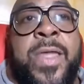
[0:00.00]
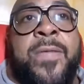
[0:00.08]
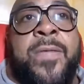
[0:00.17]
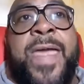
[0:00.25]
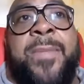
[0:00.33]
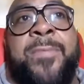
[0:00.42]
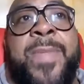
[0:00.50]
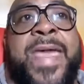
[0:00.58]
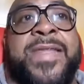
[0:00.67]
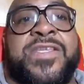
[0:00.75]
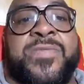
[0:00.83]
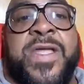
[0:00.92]
that
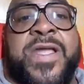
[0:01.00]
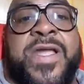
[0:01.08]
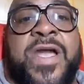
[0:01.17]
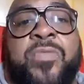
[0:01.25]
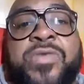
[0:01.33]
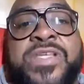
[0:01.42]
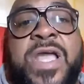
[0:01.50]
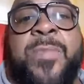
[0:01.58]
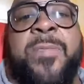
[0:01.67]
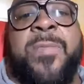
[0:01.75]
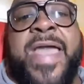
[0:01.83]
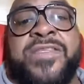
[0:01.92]
management cut was
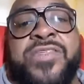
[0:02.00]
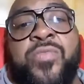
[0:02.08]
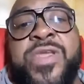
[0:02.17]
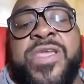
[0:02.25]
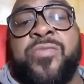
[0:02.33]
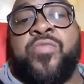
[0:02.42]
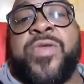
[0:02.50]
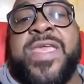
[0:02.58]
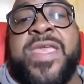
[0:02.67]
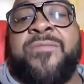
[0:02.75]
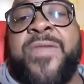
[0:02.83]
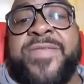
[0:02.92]
coming back so we could
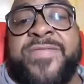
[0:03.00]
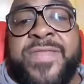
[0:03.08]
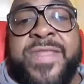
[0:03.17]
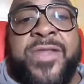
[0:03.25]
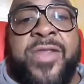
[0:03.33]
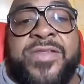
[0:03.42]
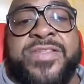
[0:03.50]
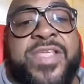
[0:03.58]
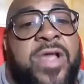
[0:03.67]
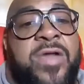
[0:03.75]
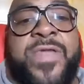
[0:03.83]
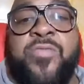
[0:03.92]
reinvest it in
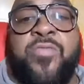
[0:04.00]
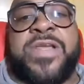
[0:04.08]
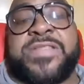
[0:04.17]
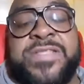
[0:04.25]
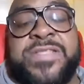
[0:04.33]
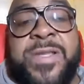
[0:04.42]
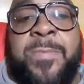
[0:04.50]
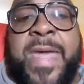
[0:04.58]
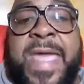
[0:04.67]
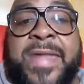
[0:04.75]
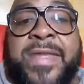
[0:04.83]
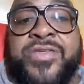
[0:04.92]
ourselves. He wasn't a
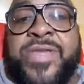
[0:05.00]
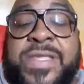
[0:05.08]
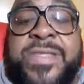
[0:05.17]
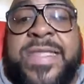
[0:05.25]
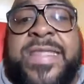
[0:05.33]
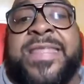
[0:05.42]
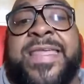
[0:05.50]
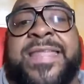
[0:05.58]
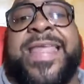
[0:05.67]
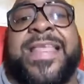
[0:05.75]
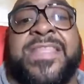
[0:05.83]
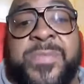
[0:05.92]
manager. He did
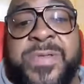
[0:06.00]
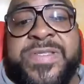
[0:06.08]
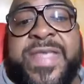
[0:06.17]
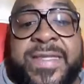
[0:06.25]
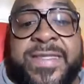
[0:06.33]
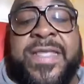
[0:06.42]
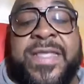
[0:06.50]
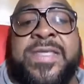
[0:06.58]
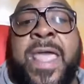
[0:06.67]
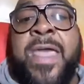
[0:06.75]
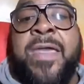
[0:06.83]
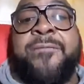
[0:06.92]
that to protect us
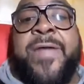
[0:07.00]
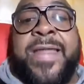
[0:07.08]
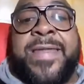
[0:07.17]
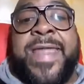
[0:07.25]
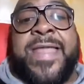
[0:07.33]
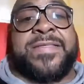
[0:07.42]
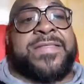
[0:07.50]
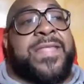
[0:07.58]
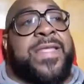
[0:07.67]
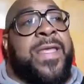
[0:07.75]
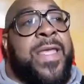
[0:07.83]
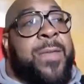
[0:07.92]
financially.
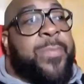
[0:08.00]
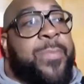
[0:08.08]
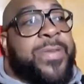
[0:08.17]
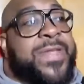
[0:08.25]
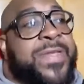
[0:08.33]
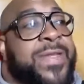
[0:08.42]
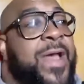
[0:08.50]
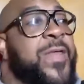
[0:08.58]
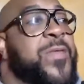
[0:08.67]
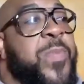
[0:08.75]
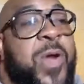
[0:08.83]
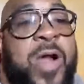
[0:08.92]
But then the other
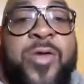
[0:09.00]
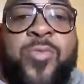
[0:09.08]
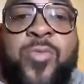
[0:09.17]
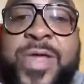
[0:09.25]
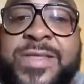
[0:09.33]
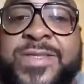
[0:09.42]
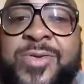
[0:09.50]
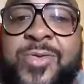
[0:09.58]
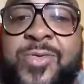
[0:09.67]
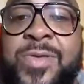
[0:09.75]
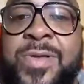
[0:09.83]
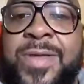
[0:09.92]
part went to
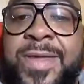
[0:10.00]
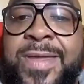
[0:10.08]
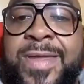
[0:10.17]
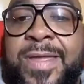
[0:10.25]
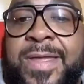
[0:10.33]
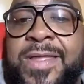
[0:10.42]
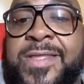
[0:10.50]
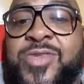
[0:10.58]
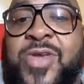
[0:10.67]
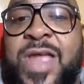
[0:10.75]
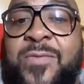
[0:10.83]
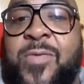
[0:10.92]

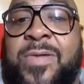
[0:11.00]
travel.